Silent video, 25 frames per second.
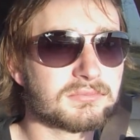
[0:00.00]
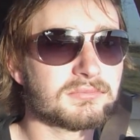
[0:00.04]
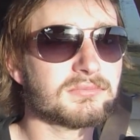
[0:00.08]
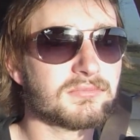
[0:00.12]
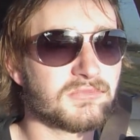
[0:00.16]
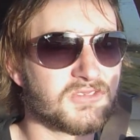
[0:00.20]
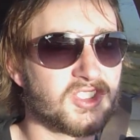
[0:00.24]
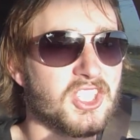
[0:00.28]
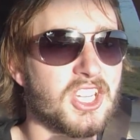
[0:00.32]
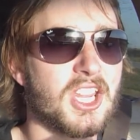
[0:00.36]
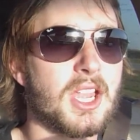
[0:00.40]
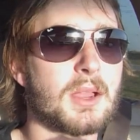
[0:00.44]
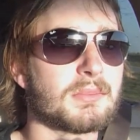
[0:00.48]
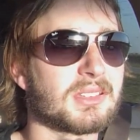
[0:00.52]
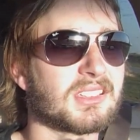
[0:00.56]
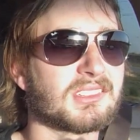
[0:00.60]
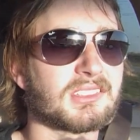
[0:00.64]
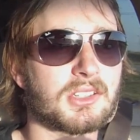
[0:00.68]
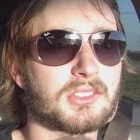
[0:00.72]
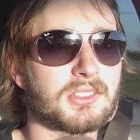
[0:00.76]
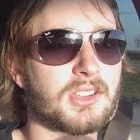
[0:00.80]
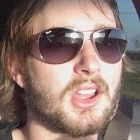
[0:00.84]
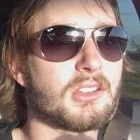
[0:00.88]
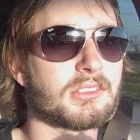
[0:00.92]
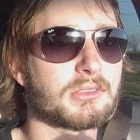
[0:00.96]
GM
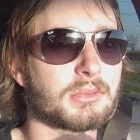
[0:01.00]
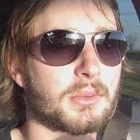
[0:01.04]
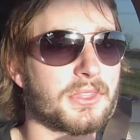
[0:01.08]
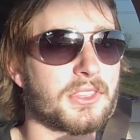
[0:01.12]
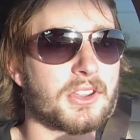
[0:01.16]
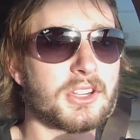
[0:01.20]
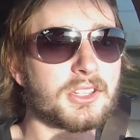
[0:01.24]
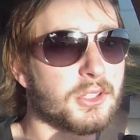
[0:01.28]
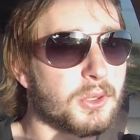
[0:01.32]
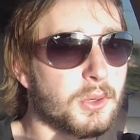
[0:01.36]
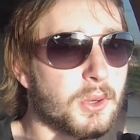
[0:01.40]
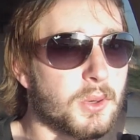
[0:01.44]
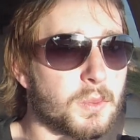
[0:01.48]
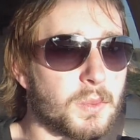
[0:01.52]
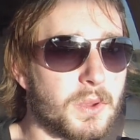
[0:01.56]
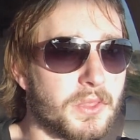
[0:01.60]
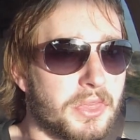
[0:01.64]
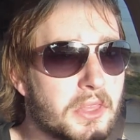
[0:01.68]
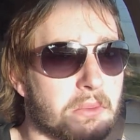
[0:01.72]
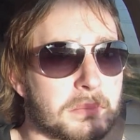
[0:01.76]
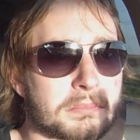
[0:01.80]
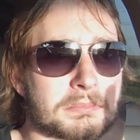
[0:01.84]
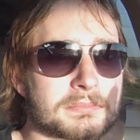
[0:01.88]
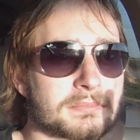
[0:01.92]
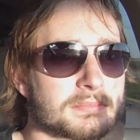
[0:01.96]
still knows what they're doing with
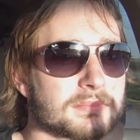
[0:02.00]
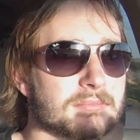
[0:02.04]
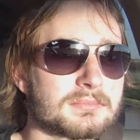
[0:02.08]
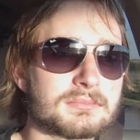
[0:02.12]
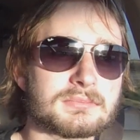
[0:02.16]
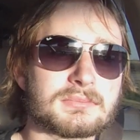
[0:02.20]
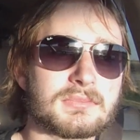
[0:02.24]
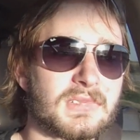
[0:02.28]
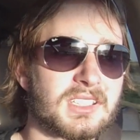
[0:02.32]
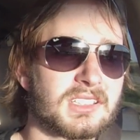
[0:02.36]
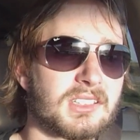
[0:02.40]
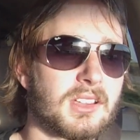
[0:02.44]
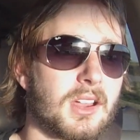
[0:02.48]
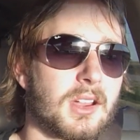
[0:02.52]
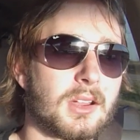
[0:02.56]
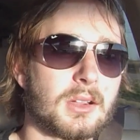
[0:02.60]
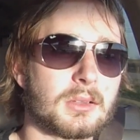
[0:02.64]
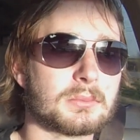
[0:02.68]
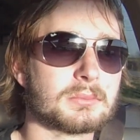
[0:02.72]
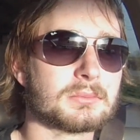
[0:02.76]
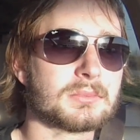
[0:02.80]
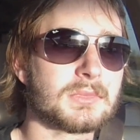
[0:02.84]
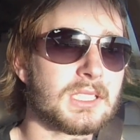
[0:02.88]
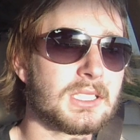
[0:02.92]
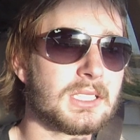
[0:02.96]
them. So
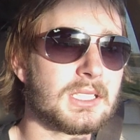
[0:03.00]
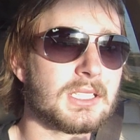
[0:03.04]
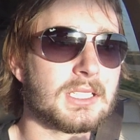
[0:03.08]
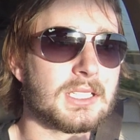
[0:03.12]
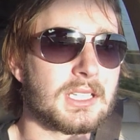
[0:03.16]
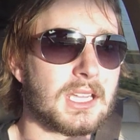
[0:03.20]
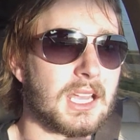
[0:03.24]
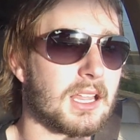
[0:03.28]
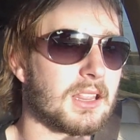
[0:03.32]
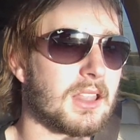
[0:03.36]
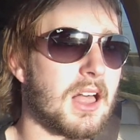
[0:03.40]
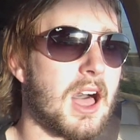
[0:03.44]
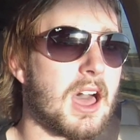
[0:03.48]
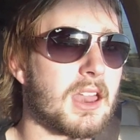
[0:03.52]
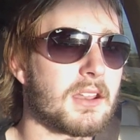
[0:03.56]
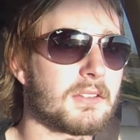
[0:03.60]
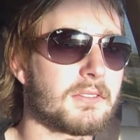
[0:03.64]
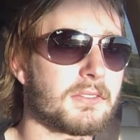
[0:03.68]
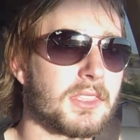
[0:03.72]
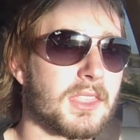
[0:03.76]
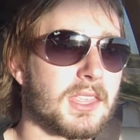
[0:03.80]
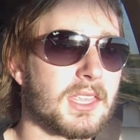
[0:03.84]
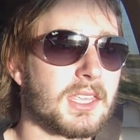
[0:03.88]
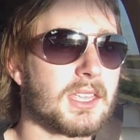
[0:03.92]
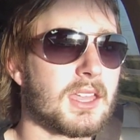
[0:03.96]
a lot
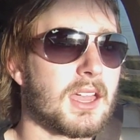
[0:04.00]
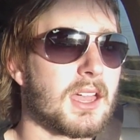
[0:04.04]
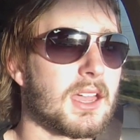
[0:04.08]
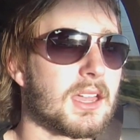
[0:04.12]
of the,